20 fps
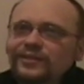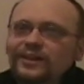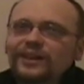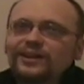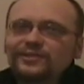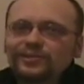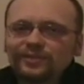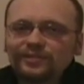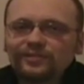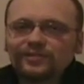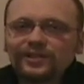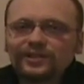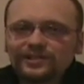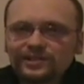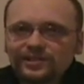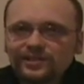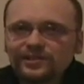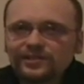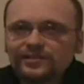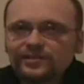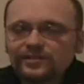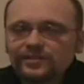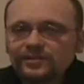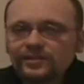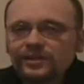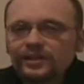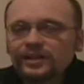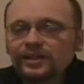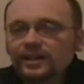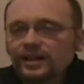and that sort of led to this
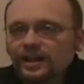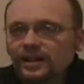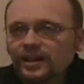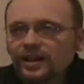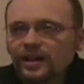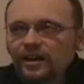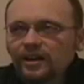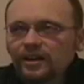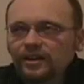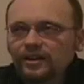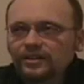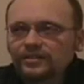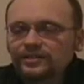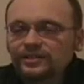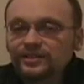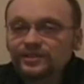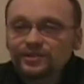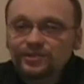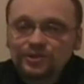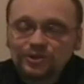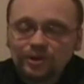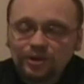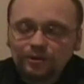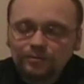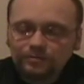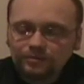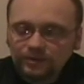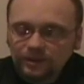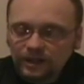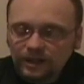
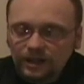show.